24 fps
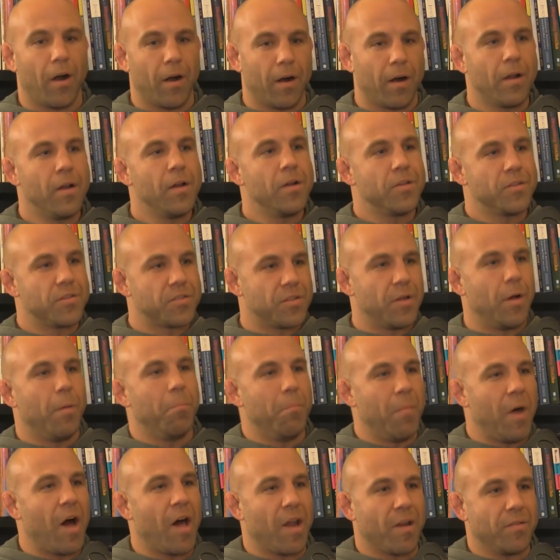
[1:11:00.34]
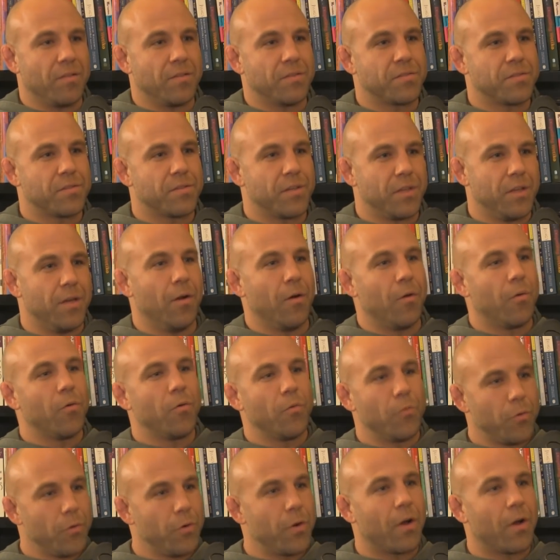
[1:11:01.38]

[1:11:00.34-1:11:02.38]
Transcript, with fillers: are some models you know yeah.